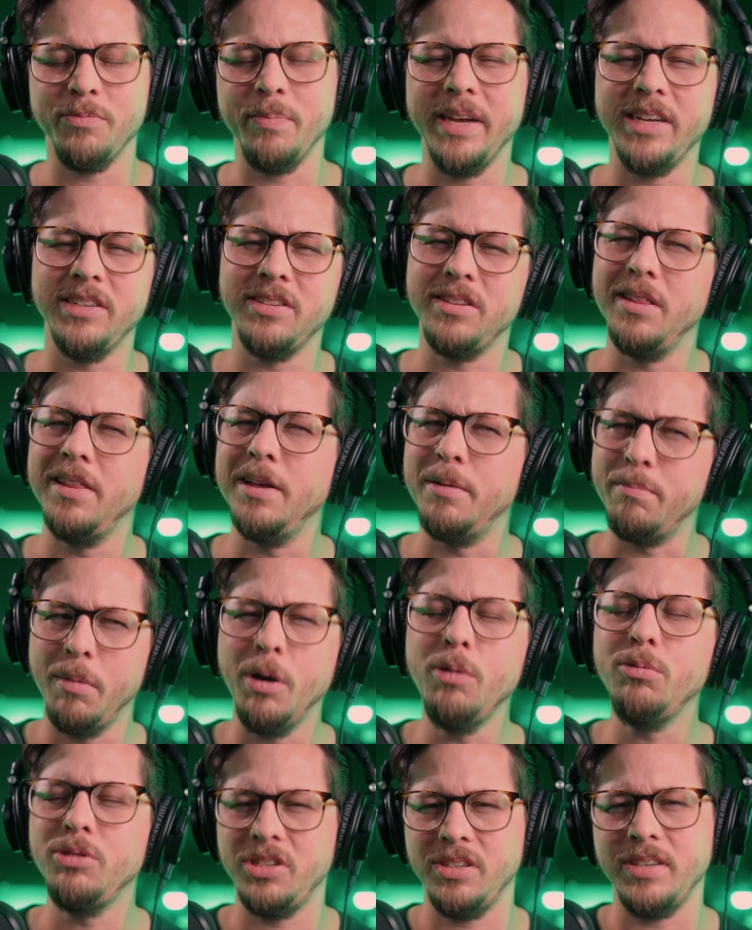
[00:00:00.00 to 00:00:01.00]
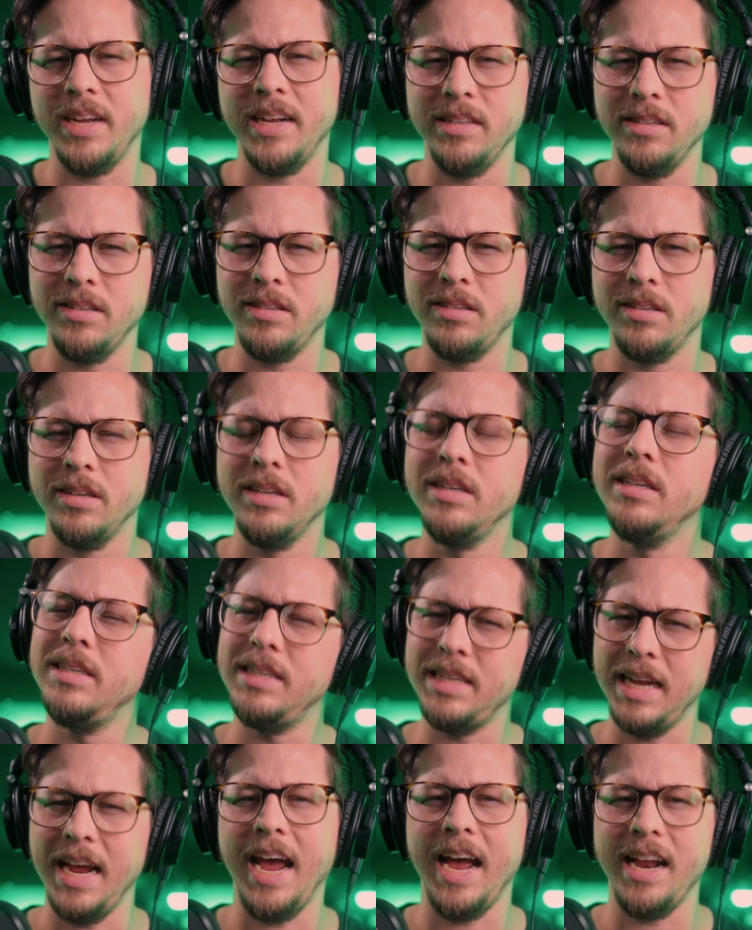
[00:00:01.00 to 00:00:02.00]
makes the most sense
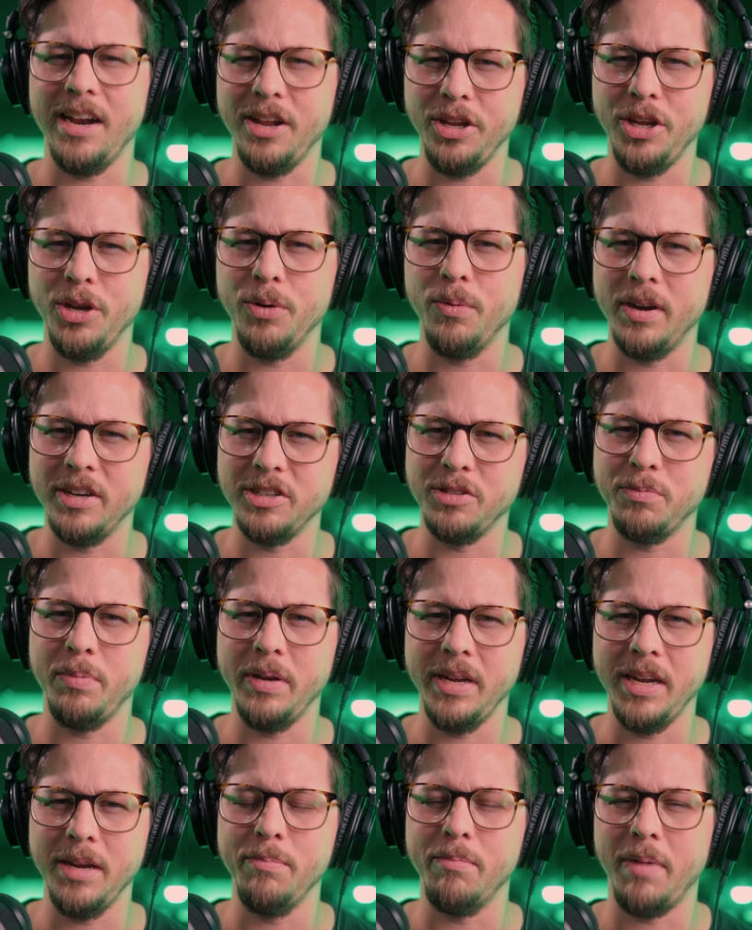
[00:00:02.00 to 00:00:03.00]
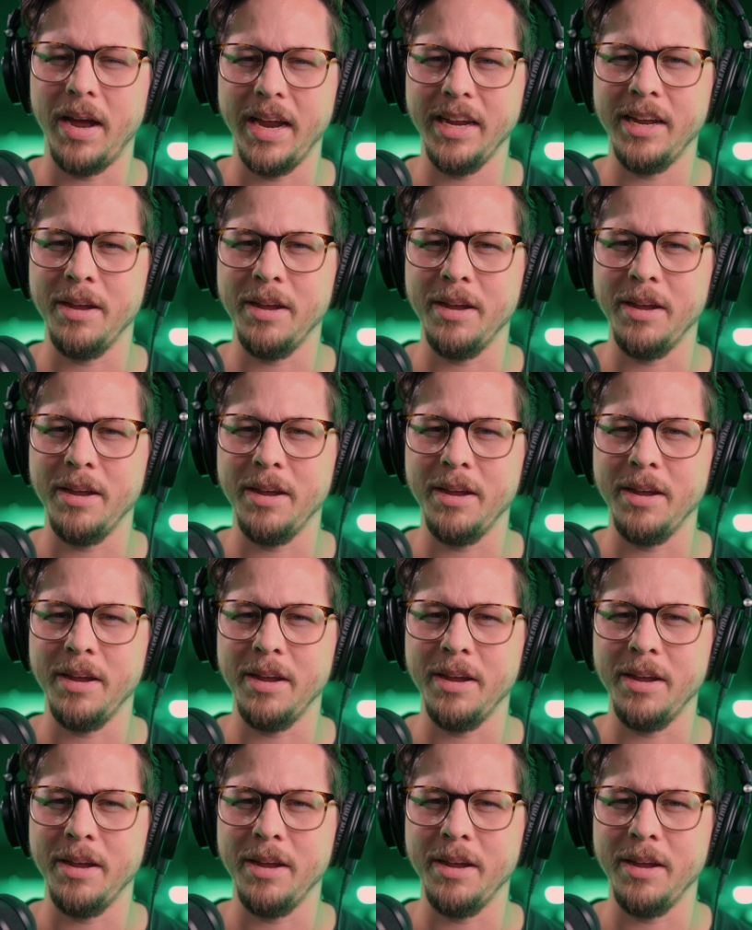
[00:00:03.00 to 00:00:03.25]
to add a USB mic